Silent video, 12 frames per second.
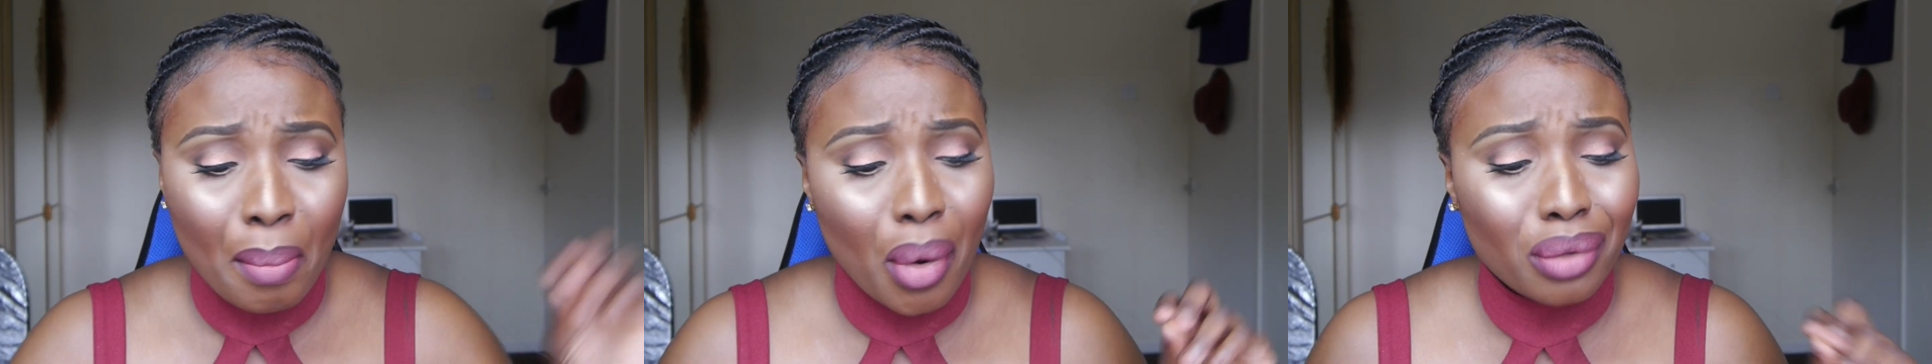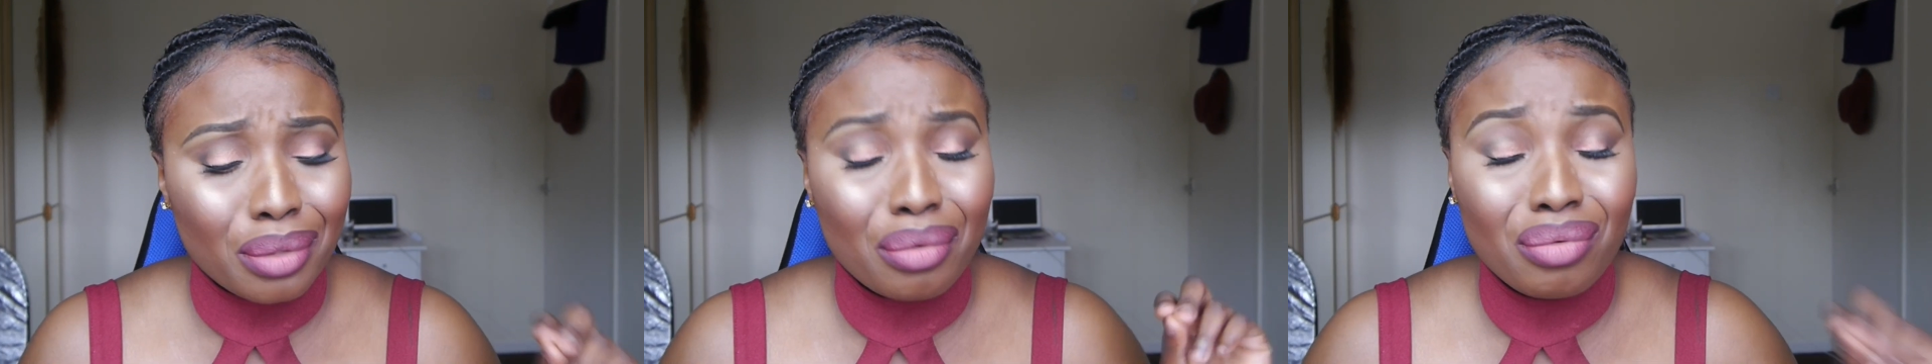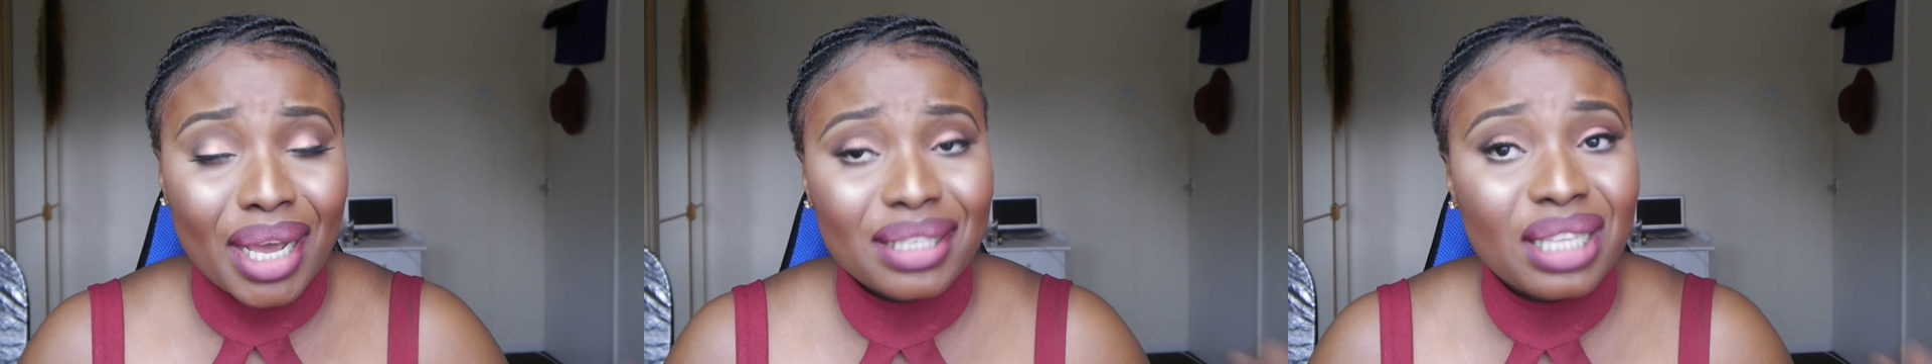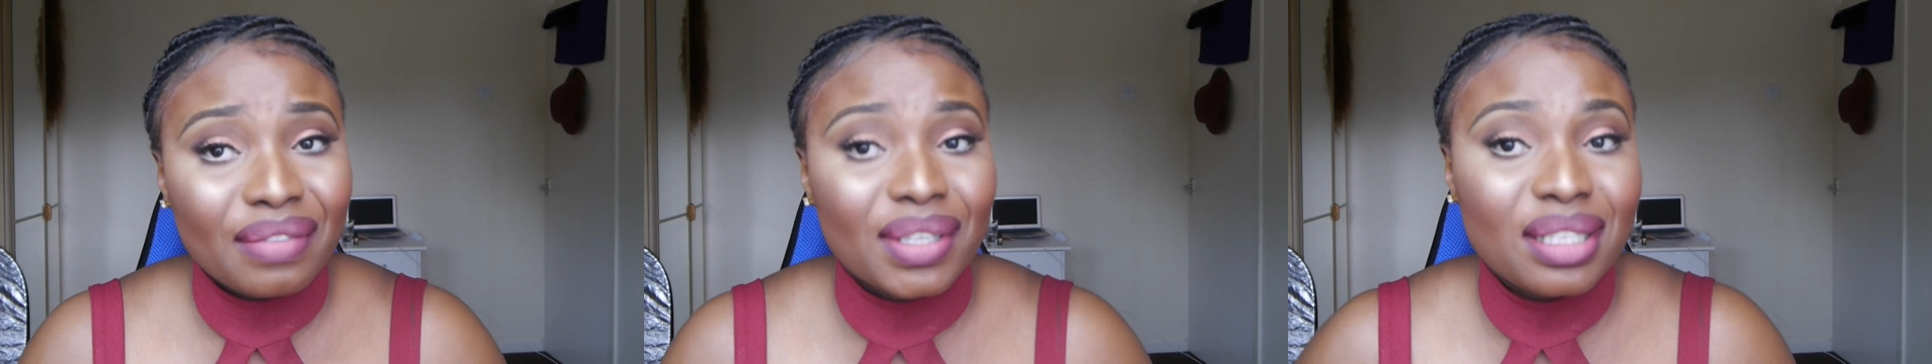But the
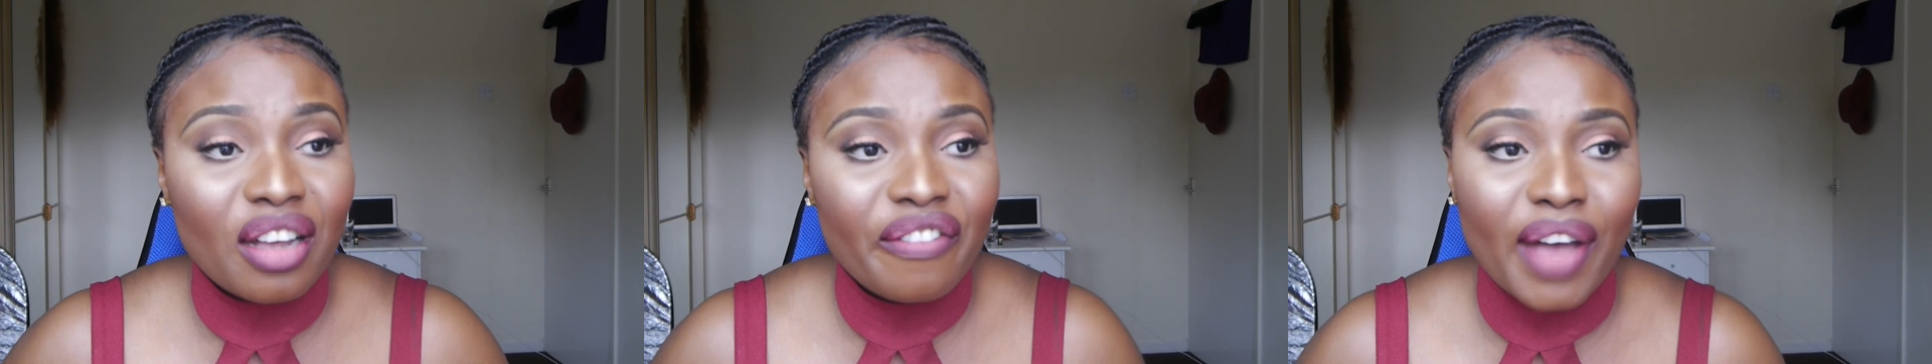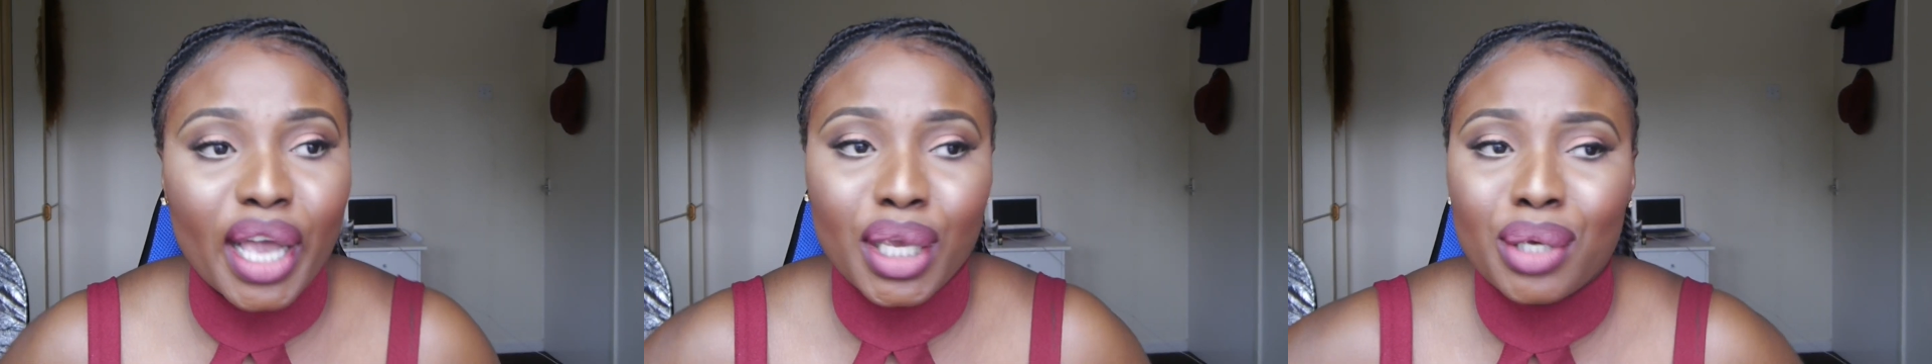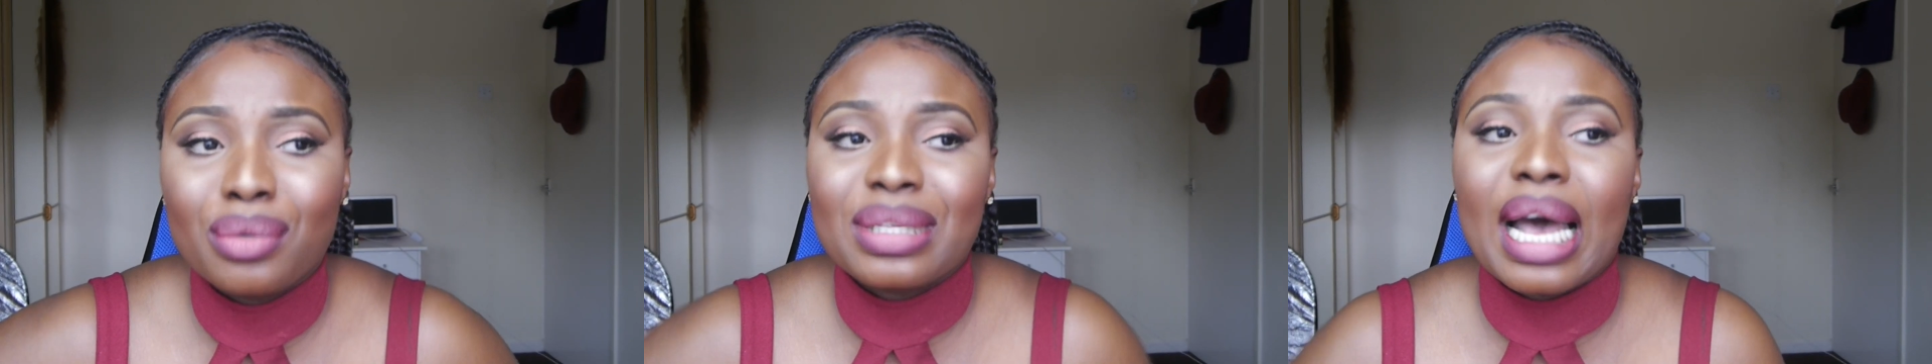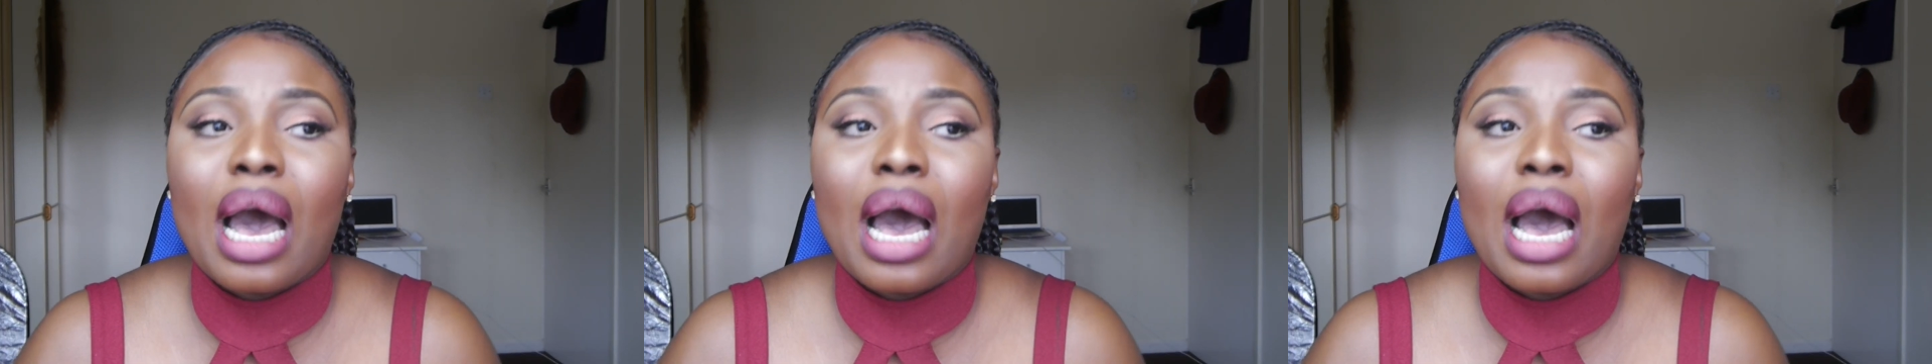rest of the stuff I use